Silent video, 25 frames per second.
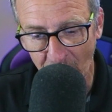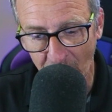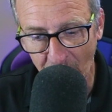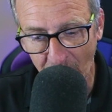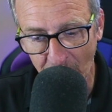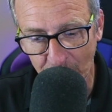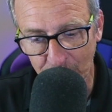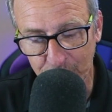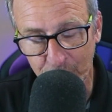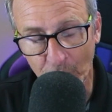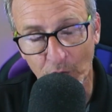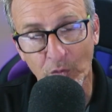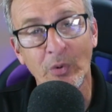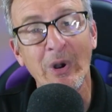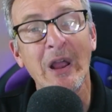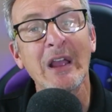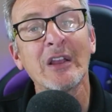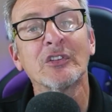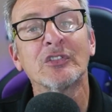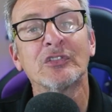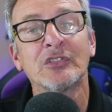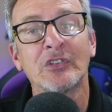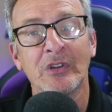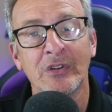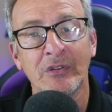
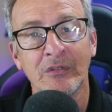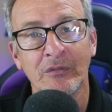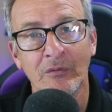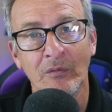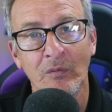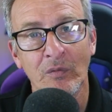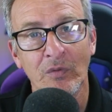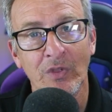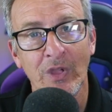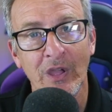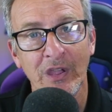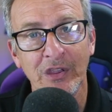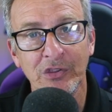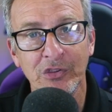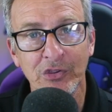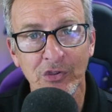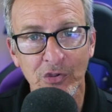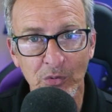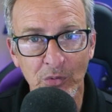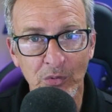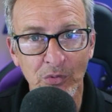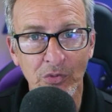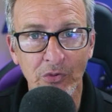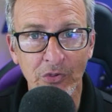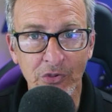direction that
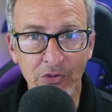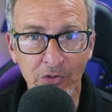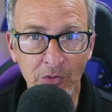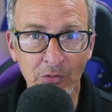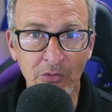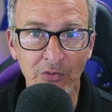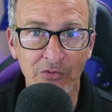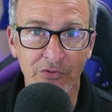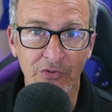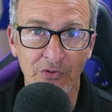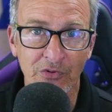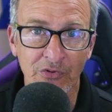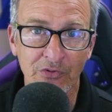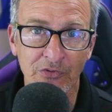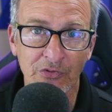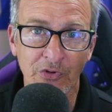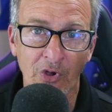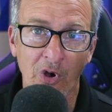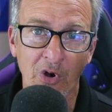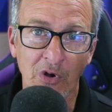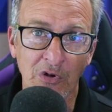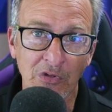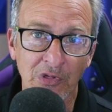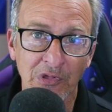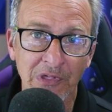you, the users,
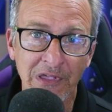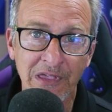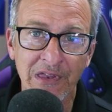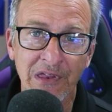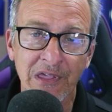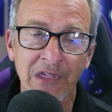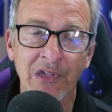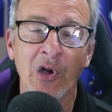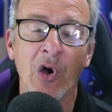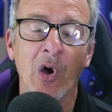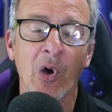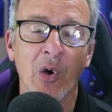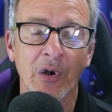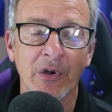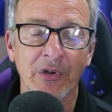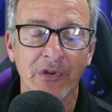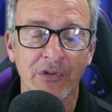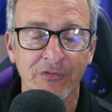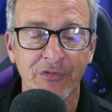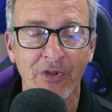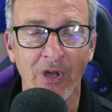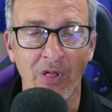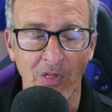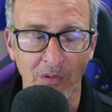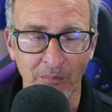are leading our
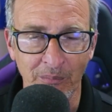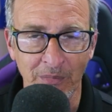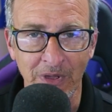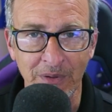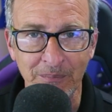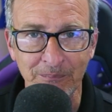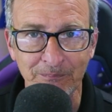development.